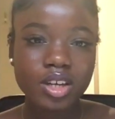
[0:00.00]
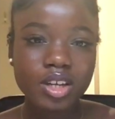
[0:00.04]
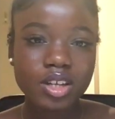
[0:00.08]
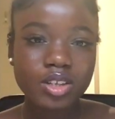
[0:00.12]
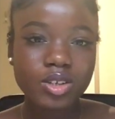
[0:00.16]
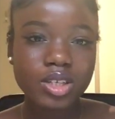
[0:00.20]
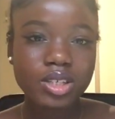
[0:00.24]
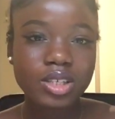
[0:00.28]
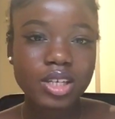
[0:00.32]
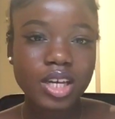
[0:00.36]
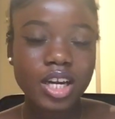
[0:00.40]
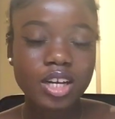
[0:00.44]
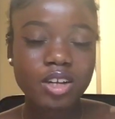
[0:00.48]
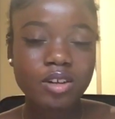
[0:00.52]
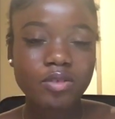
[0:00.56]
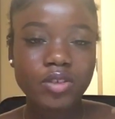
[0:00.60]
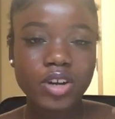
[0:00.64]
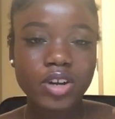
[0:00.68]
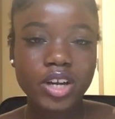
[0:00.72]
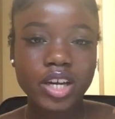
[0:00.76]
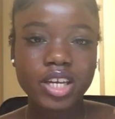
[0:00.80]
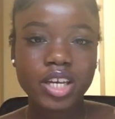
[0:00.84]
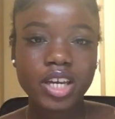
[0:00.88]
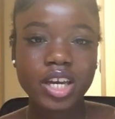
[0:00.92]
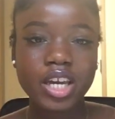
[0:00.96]
So it's kind of
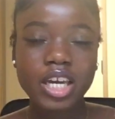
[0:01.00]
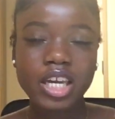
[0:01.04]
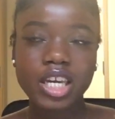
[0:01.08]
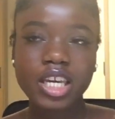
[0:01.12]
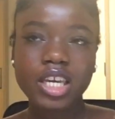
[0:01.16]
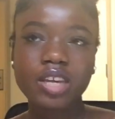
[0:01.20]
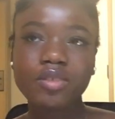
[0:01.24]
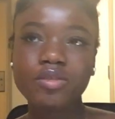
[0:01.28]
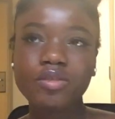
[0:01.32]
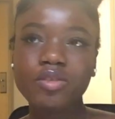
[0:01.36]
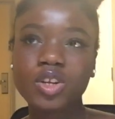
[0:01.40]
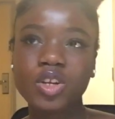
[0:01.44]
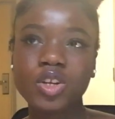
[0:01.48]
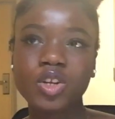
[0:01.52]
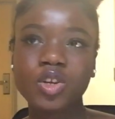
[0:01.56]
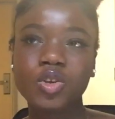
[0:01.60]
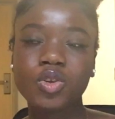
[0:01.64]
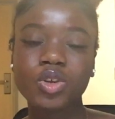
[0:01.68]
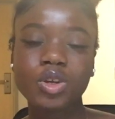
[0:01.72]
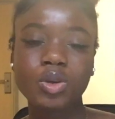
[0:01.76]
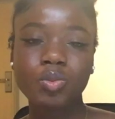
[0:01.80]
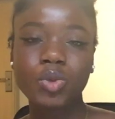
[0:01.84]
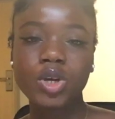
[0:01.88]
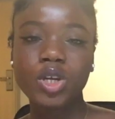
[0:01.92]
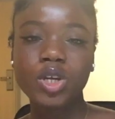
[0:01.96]
like, even
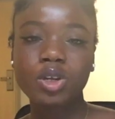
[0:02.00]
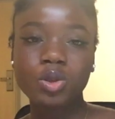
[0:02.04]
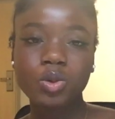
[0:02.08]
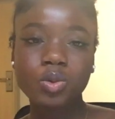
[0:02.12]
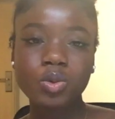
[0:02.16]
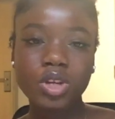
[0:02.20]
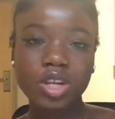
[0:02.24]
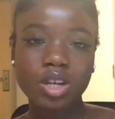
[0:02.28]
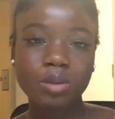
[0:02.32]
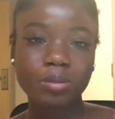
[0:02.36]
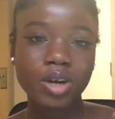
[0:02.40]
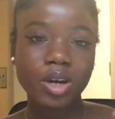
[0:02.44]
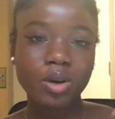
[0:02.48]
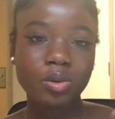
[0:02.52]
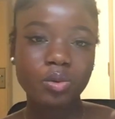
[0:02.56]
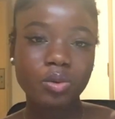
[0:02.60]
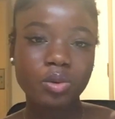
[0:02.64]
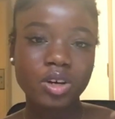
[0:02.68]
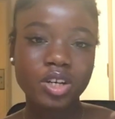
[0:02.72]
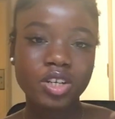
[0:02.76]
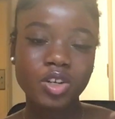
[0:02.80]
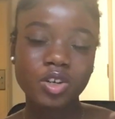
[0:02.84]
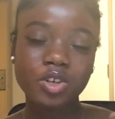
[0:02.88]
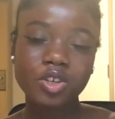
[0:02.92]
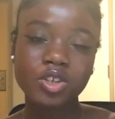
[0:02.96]
when you're talking about
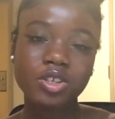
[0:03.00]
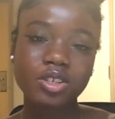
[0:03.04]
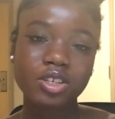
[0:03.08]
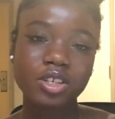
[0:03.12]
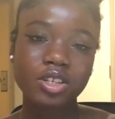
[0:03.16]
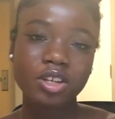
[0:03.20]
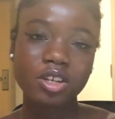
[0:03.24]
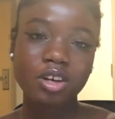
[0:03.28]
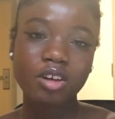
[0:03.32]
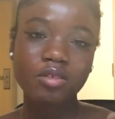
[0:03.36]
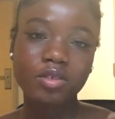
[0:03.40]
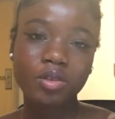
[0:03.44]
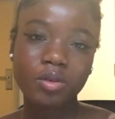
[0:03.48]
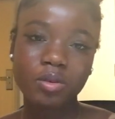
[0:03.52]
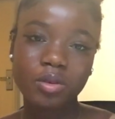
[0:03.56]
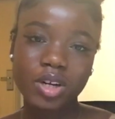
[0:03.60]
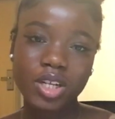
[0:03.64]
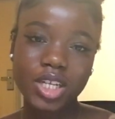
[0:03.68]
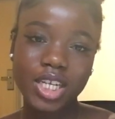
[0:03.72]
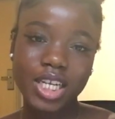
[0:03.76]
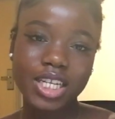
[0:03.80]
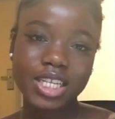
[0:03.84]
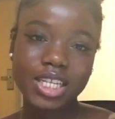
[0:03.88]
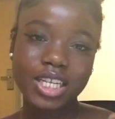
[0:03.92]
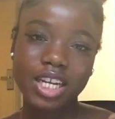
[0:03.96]
one, you're using the other
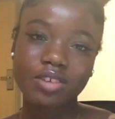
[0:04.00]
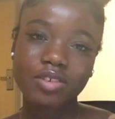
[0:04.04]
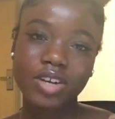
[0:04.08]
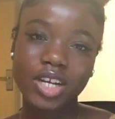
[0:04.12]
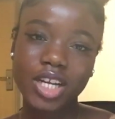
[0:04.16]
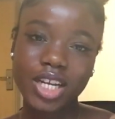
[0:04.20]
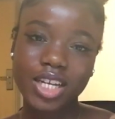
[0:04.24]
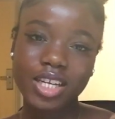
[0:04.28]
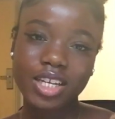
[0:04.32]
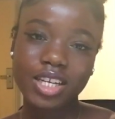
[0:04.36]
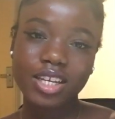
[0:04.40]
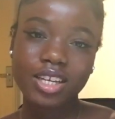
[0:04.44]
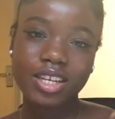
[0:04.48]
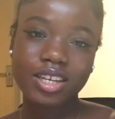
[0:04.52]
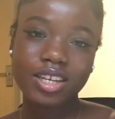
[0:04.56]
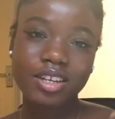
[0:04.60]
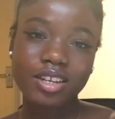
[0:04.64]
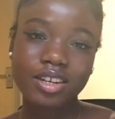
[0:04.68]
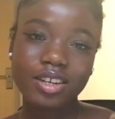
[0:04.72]
one indirectly.